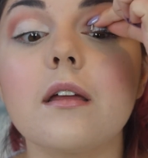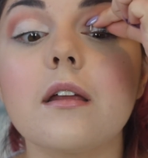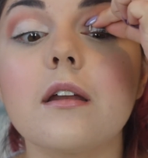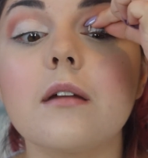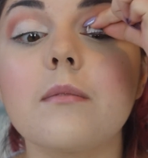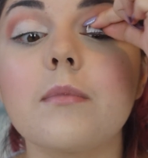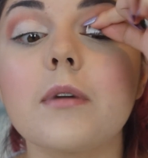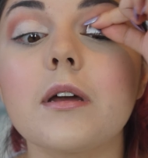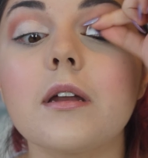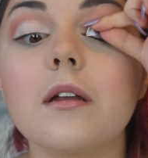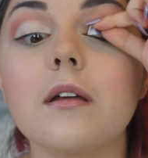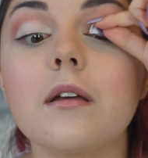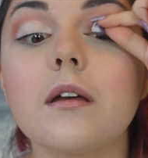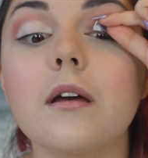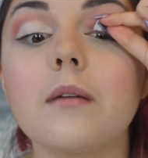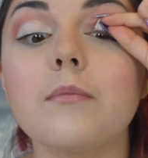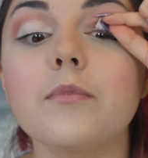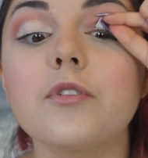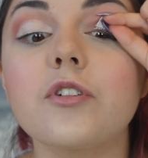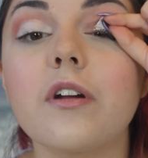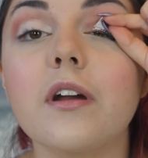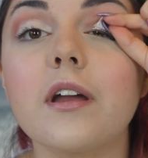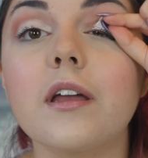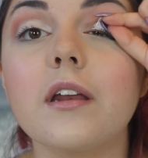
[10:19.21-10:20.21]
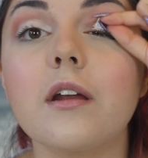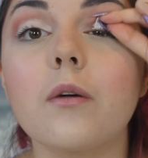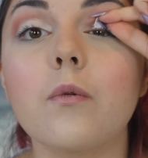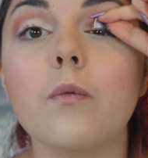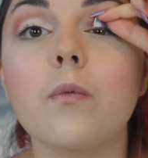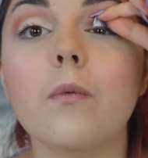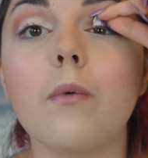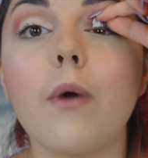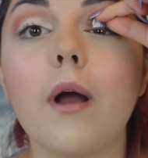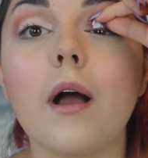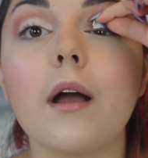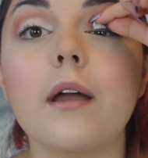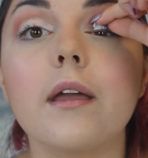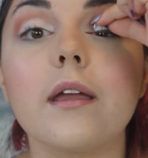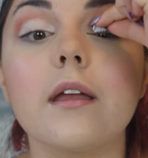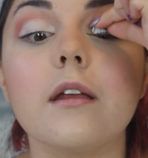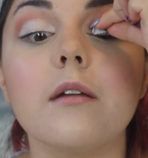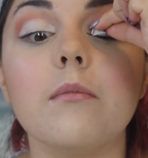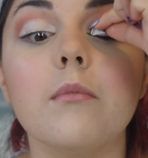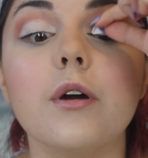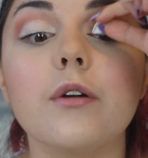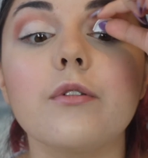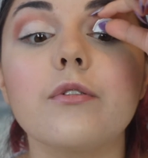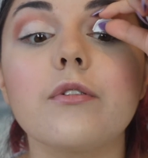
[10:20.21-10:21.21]
I'm trying a
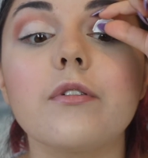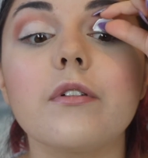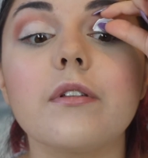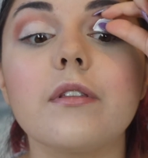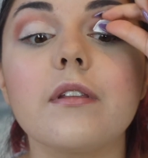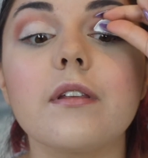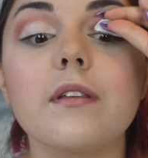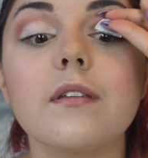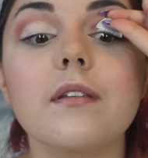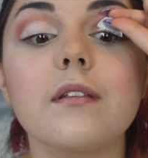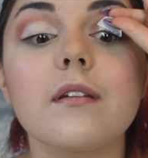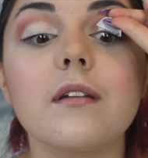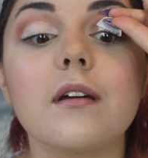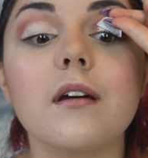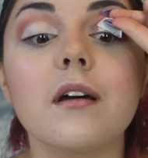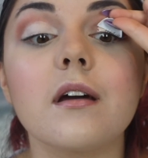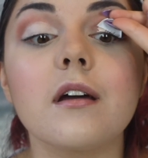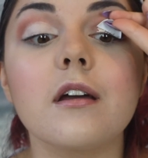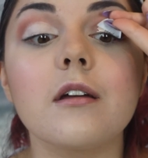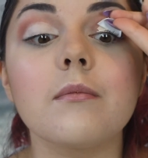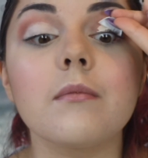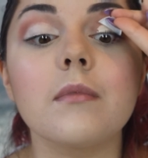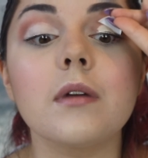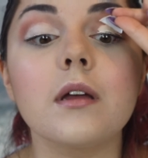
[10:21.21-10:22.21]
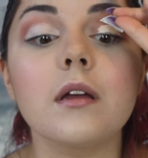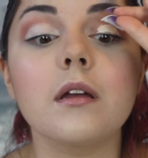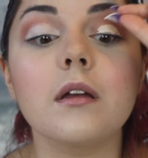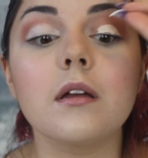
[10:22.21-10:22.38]
rocking motion this time.